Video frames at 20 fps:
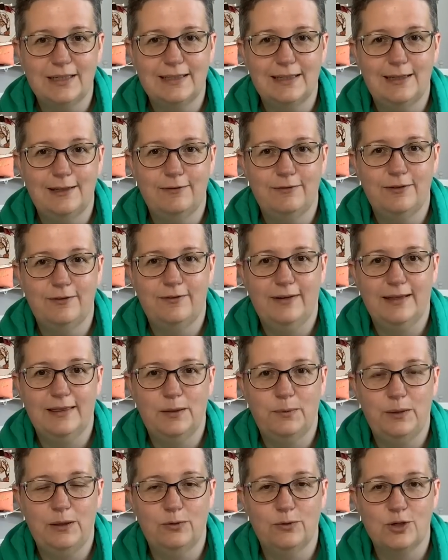I love the fact that
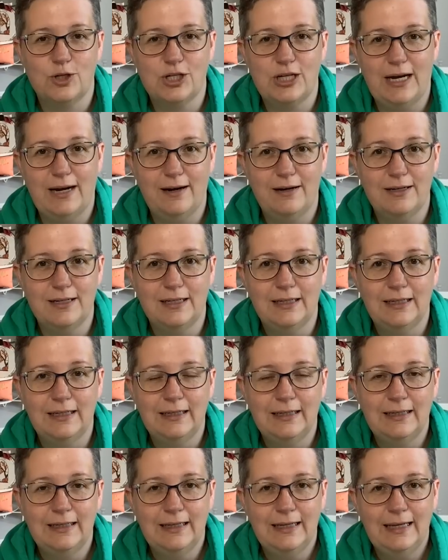we all shared
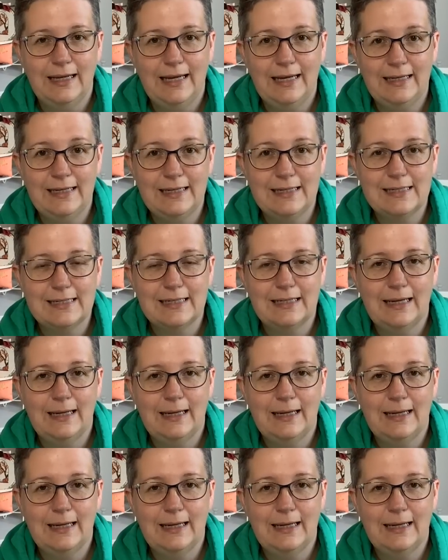in it